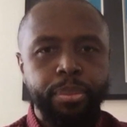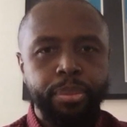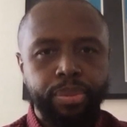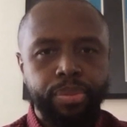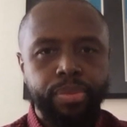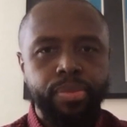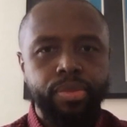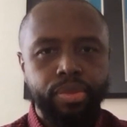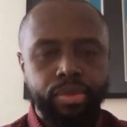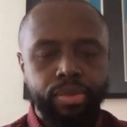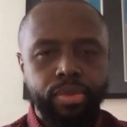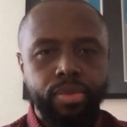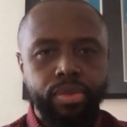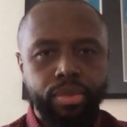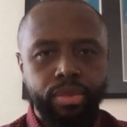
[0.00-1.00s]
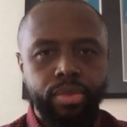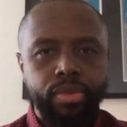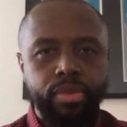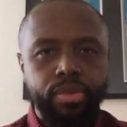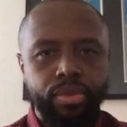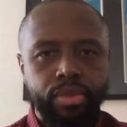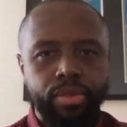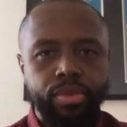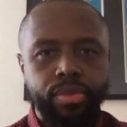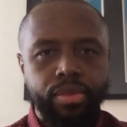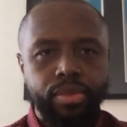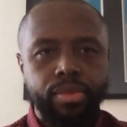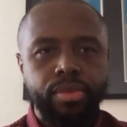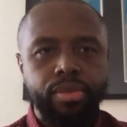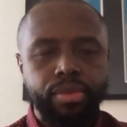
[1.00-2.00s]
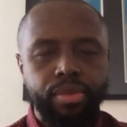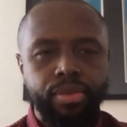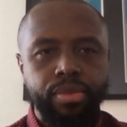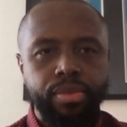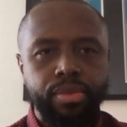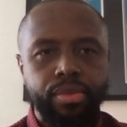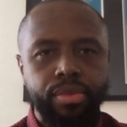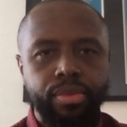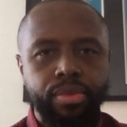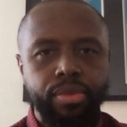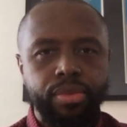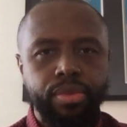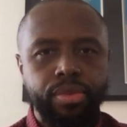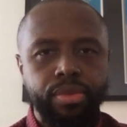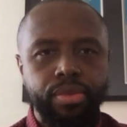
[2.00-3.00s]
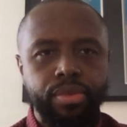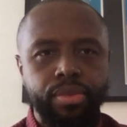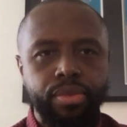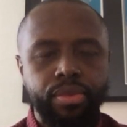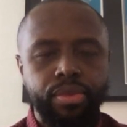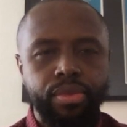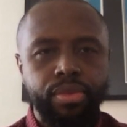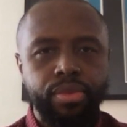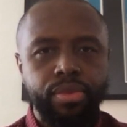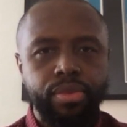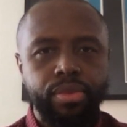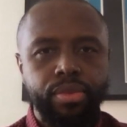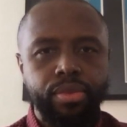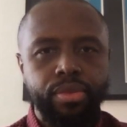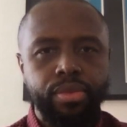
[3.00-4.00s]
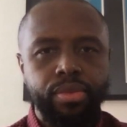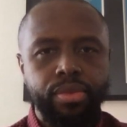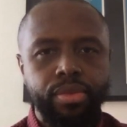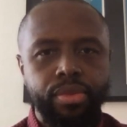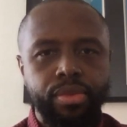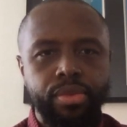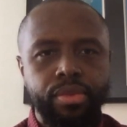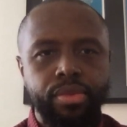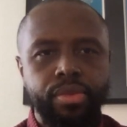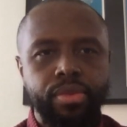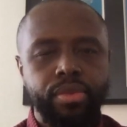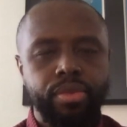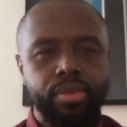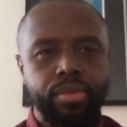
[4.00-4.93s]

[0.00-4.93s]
(not speaking)